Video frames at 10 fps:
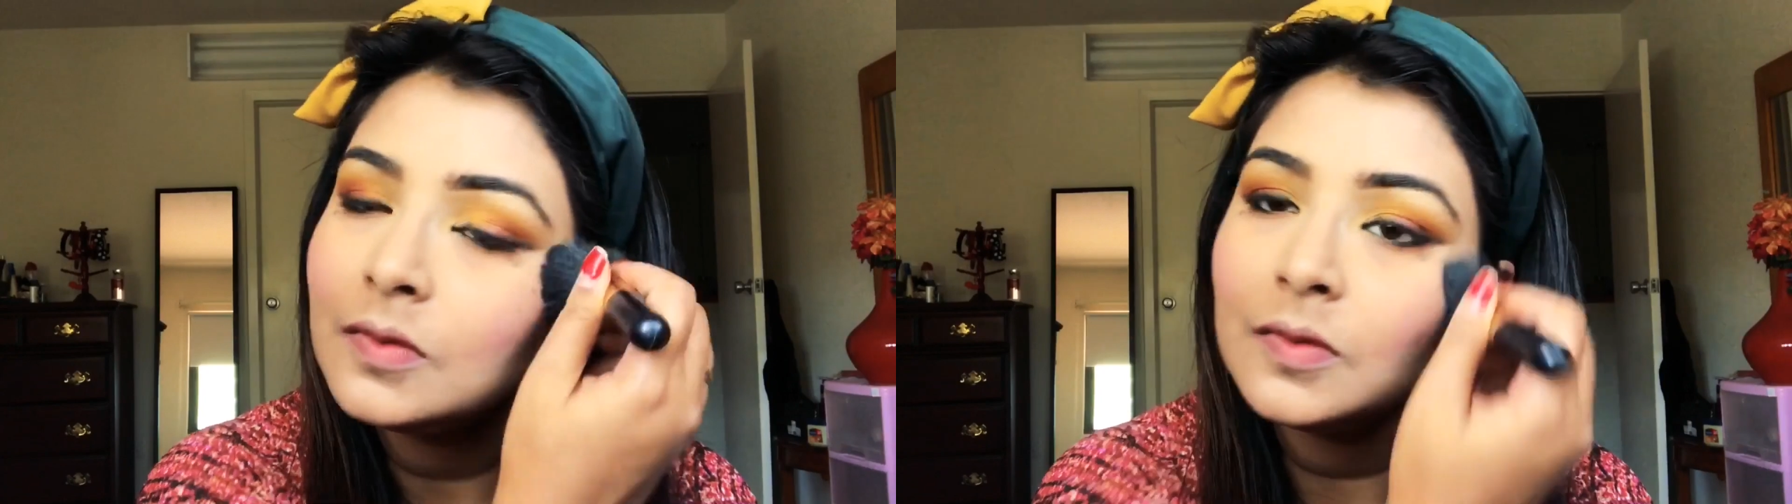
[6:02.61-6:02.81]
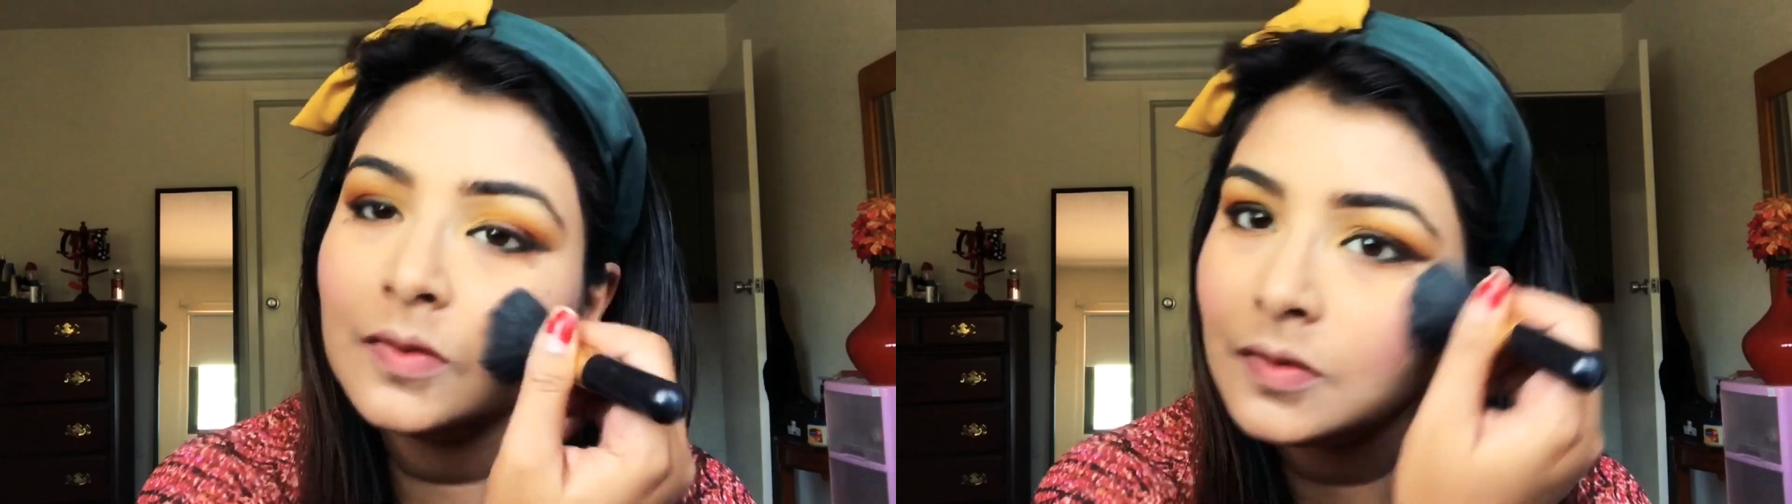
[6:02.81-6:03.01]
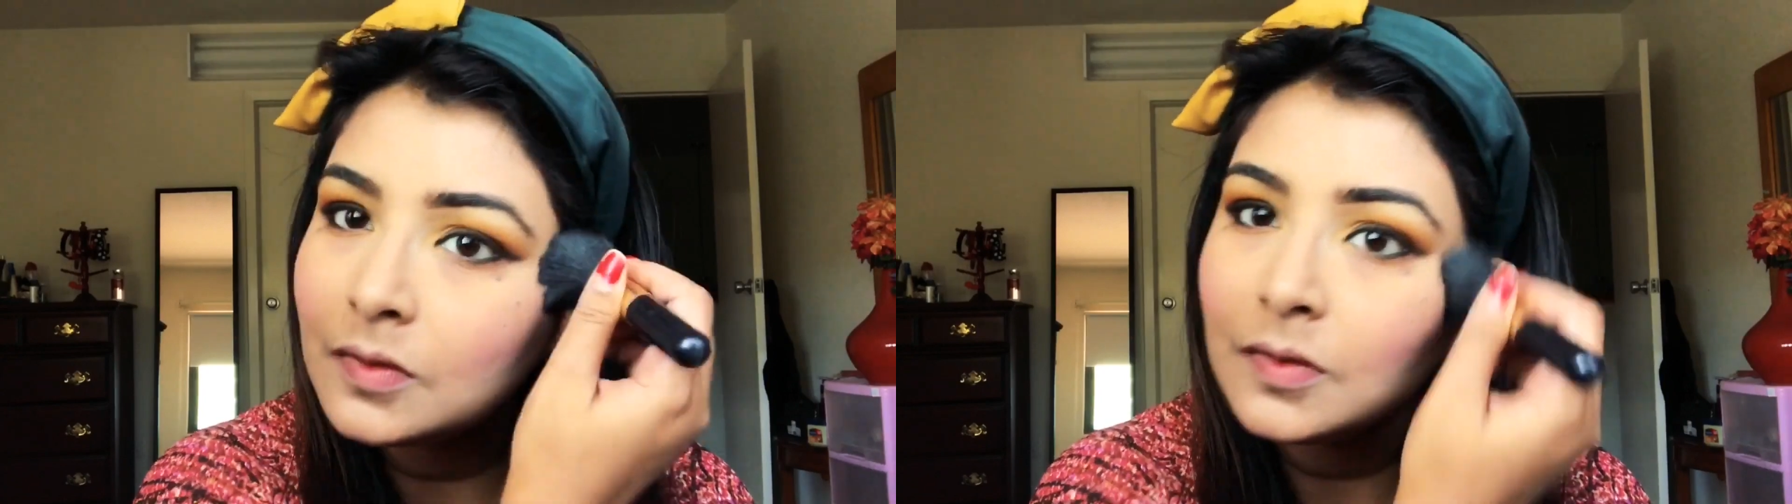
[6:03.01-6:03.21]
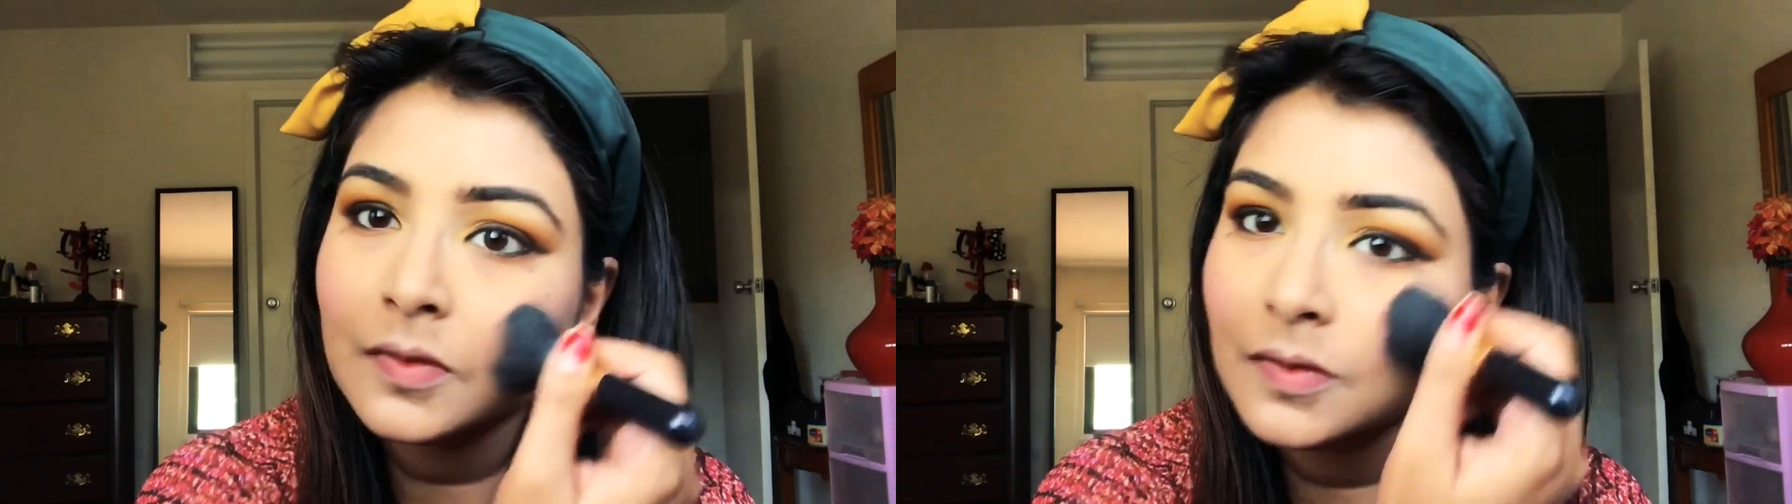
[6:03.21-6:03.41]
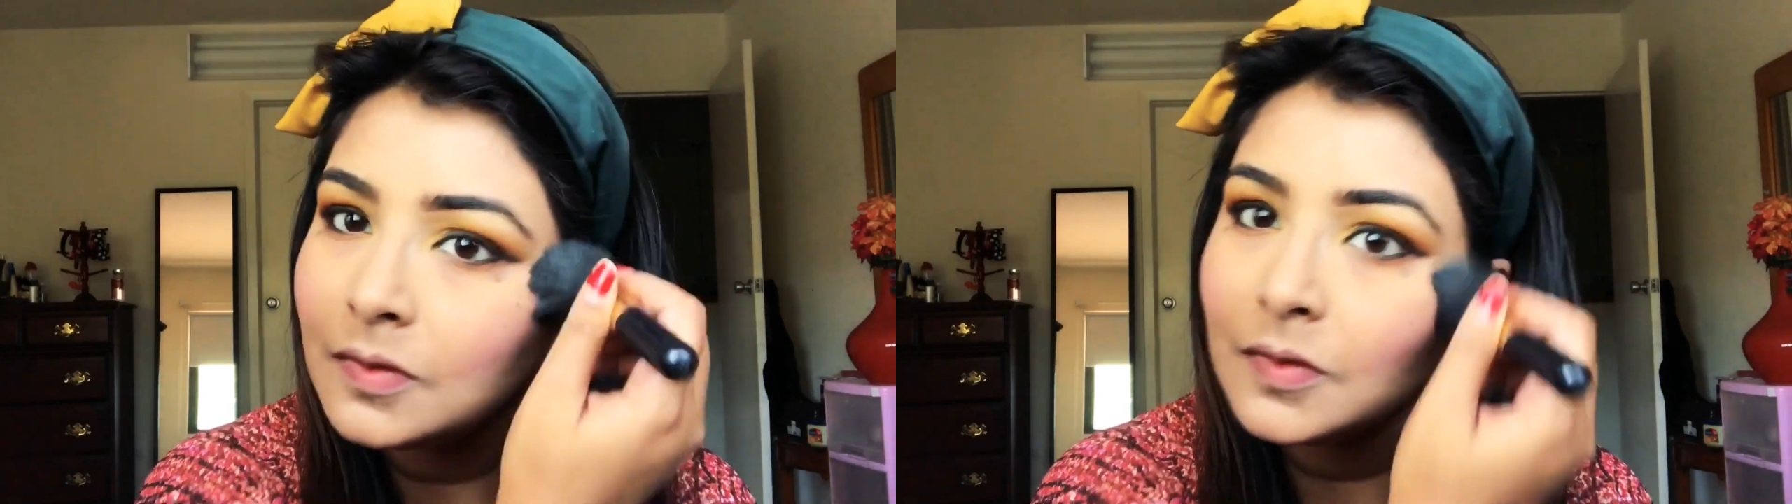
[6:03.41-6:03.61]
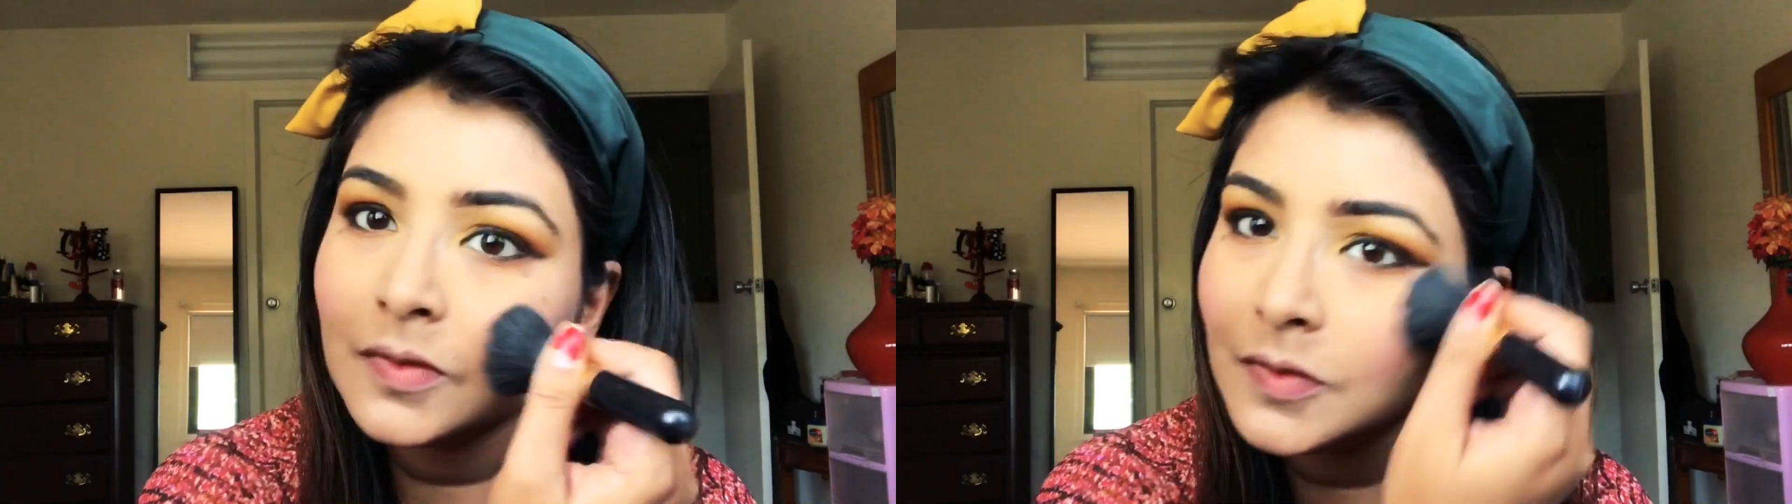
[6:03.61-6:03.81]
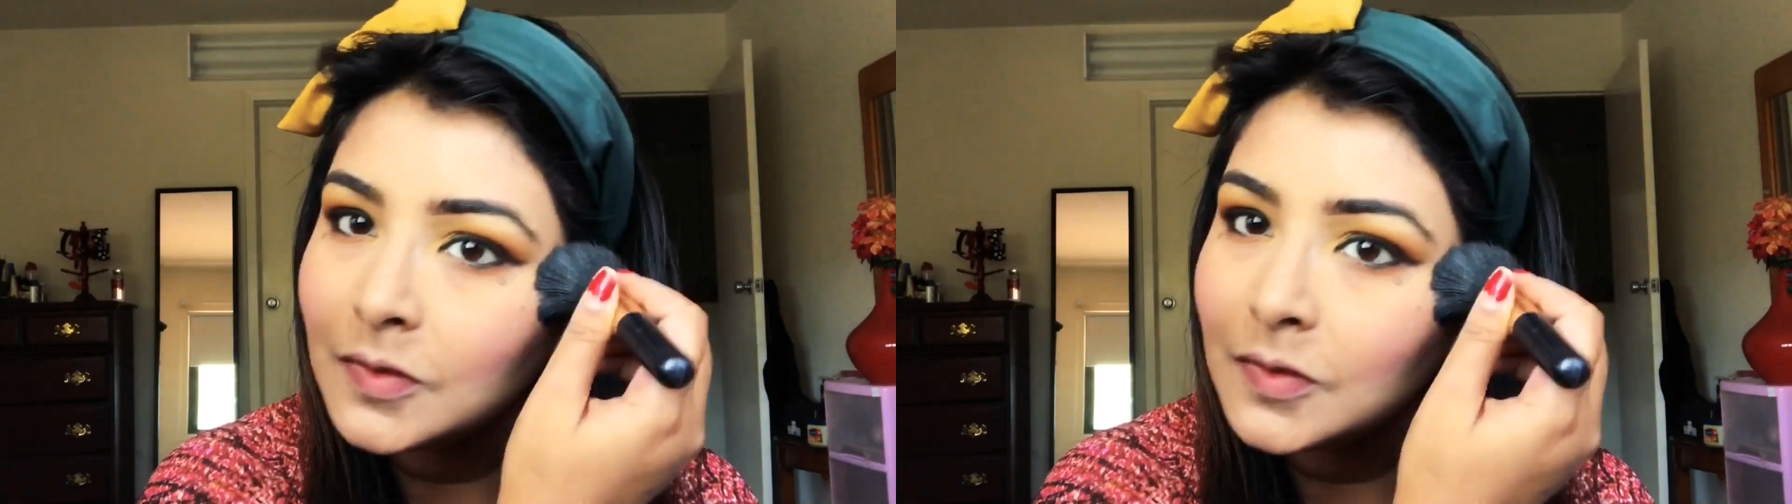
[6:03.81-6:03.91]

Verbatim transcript: going for a blush,